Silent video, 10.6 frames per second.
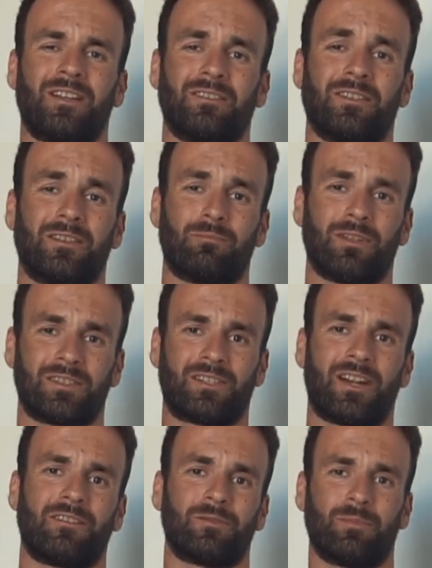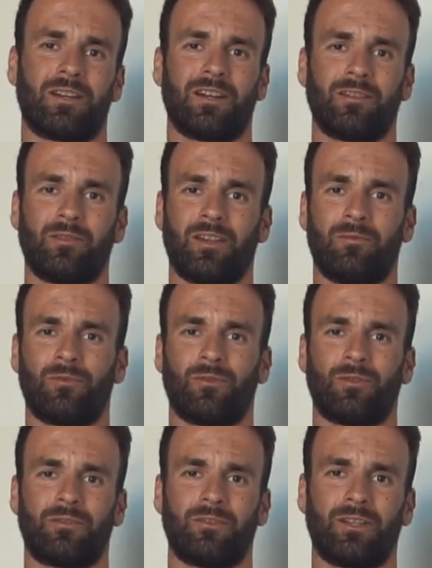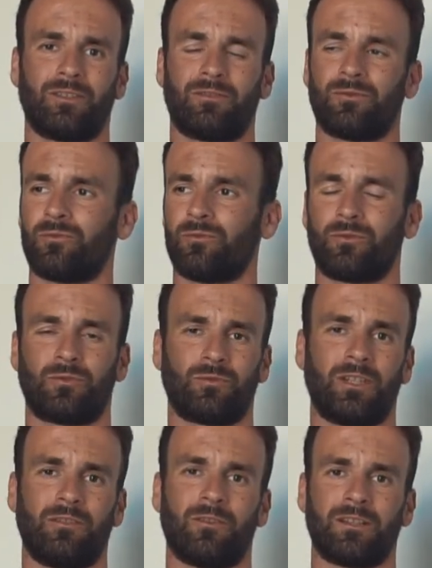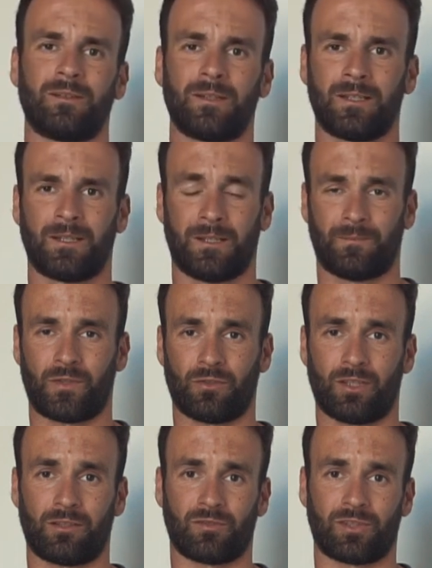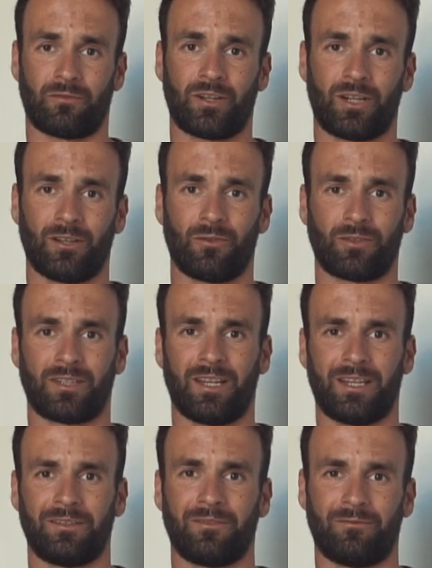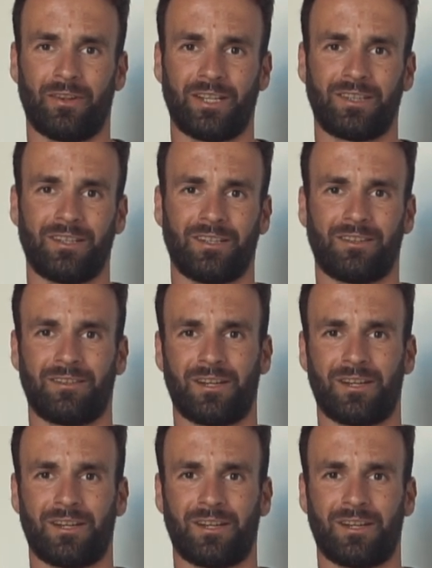then the bus drives behind him all the way to T1. So that was a very long day waiting